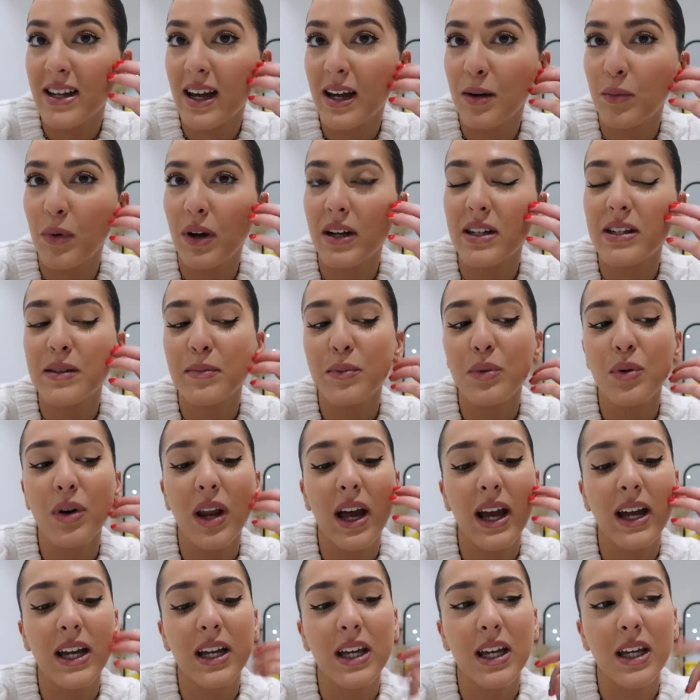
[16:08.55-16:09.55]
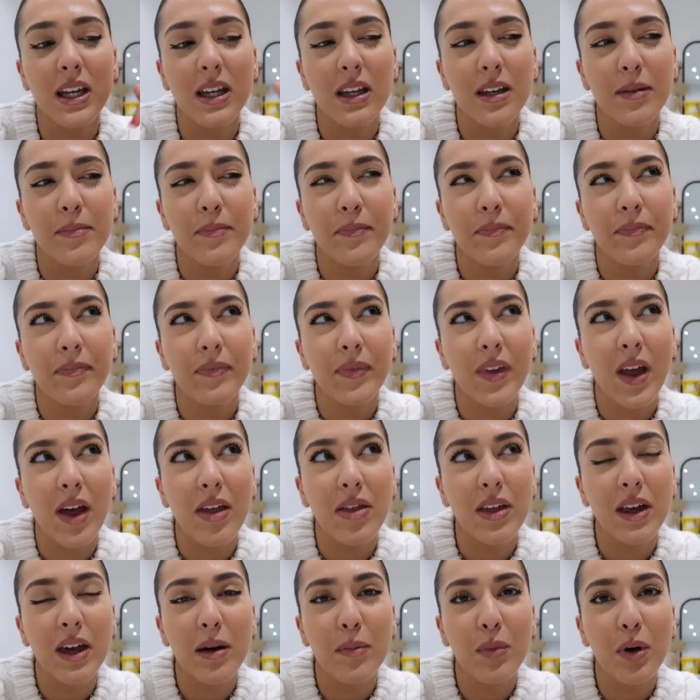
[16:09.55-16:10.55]
Well, it's more like, I think
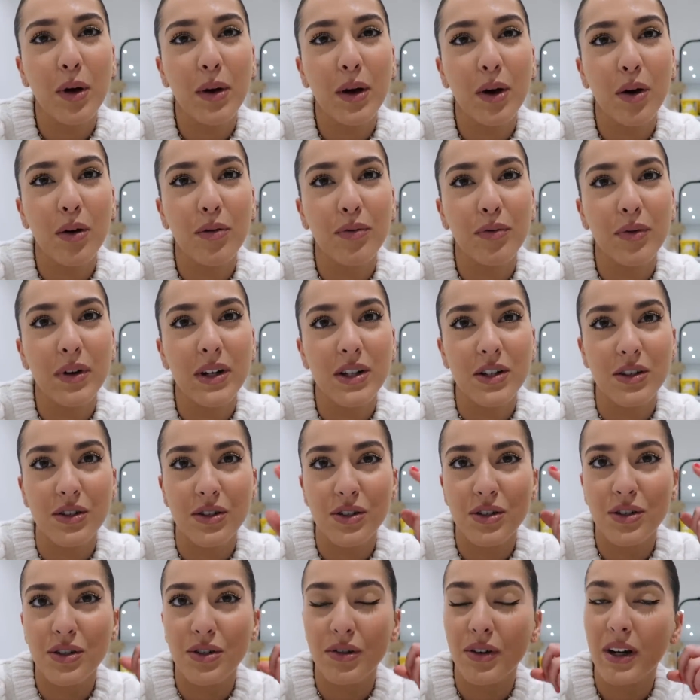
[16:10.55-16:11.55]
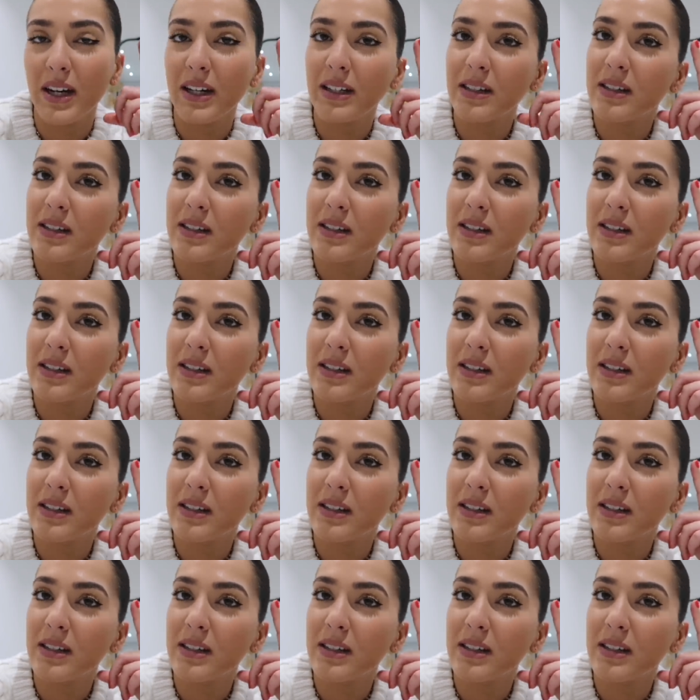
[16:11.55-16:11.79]
I'm going off Regent Street.